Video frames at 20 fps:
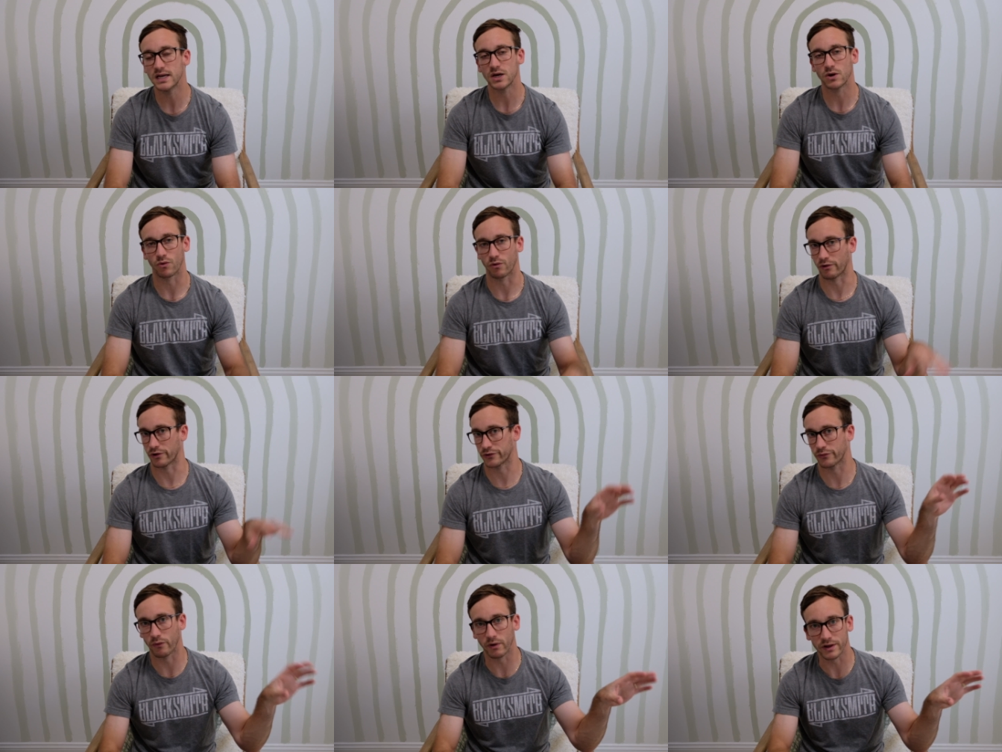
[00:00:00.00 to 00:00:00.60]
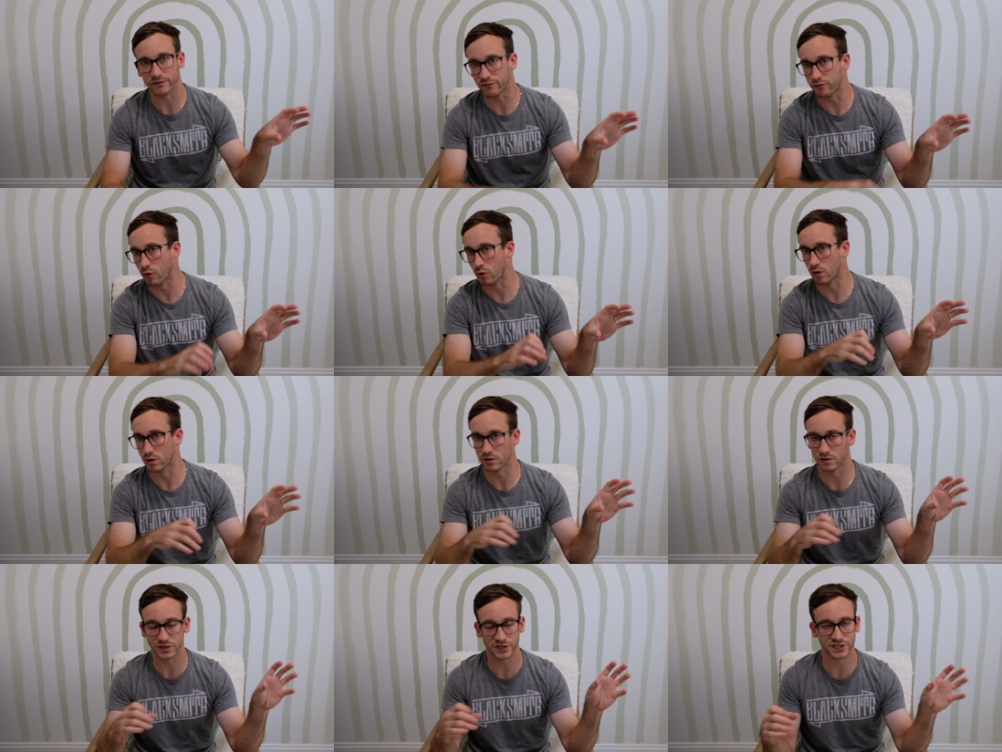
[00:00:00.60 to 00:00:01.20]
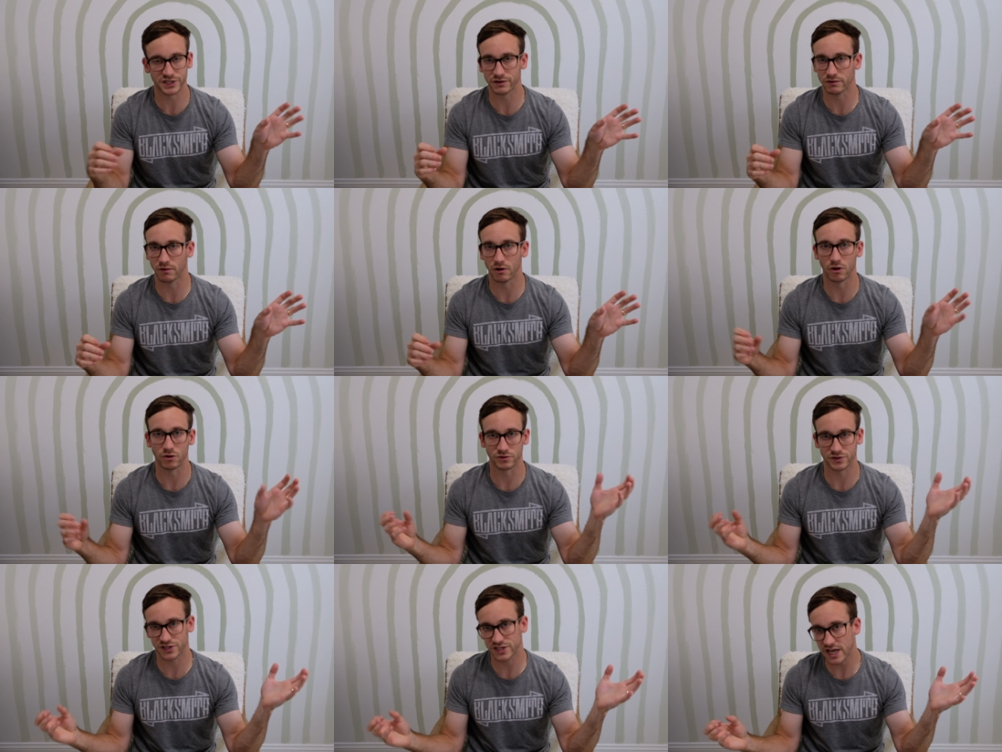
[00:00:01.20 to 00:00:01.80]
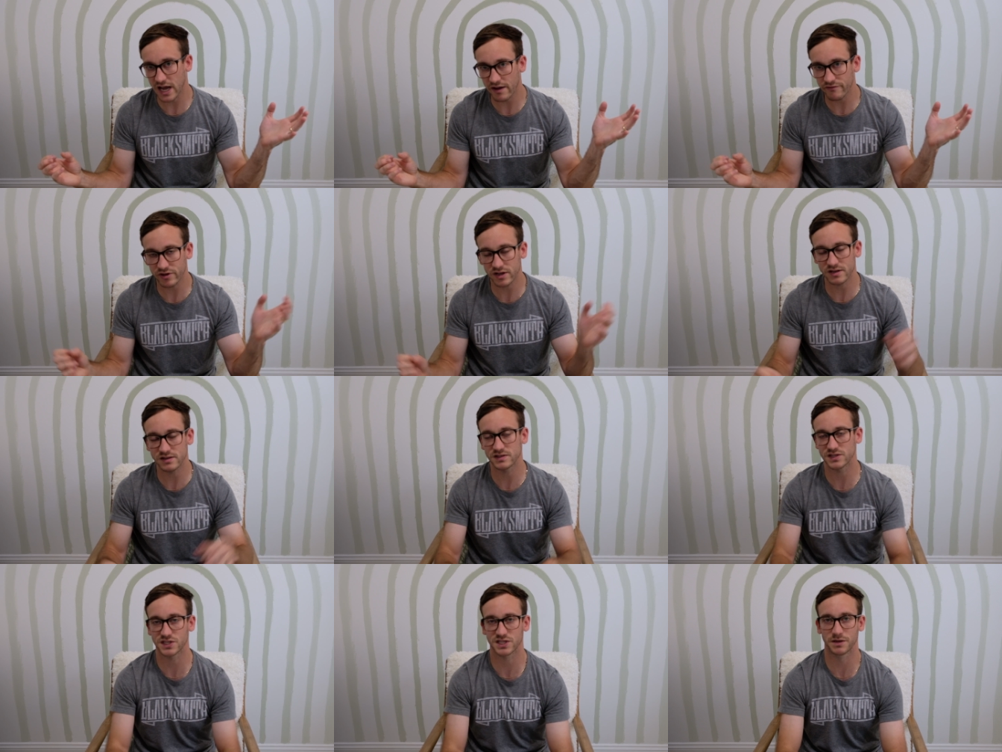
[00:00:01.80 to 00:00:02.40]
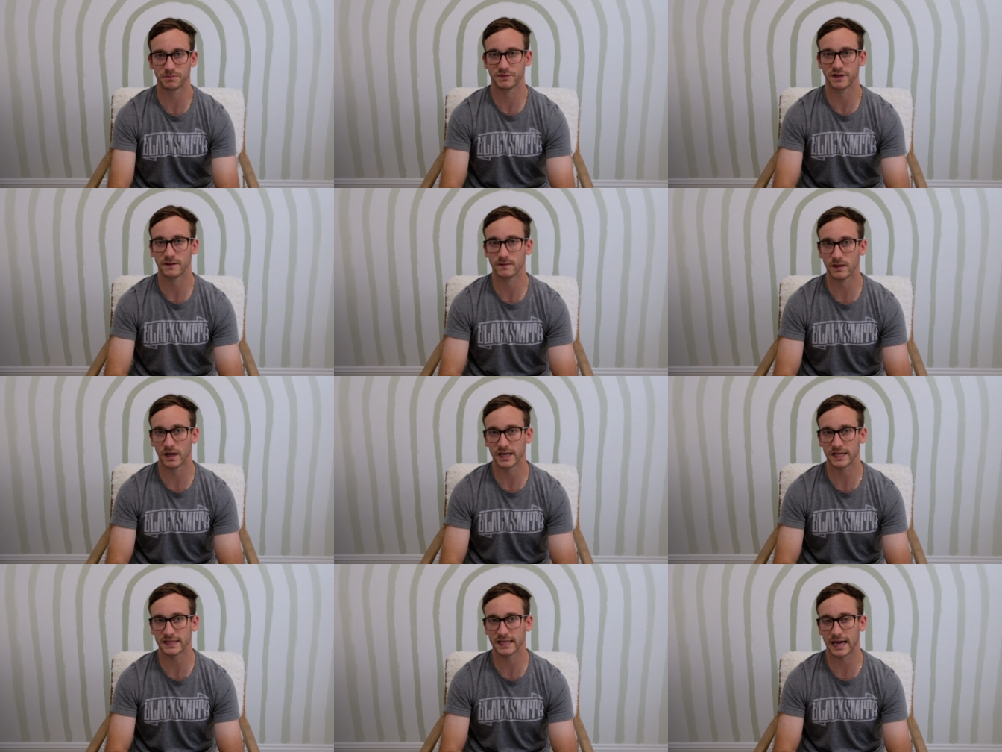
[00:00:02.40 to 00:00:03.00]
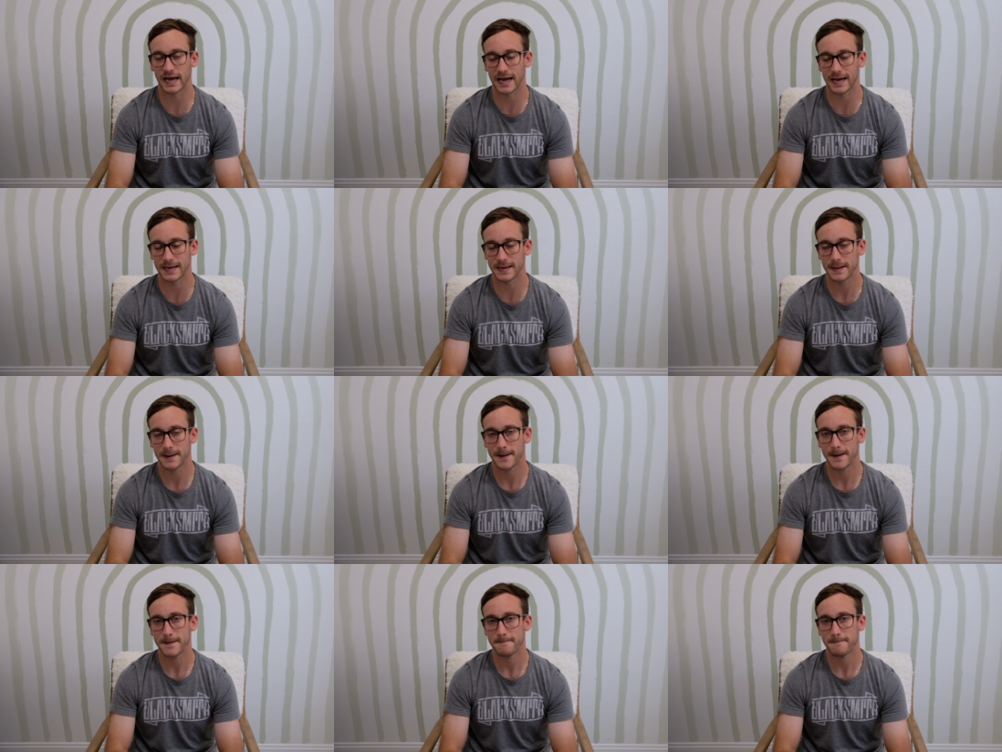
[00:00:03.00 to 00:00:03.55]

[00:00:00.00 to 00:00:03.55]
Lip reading: or a 24-0-7, something like that.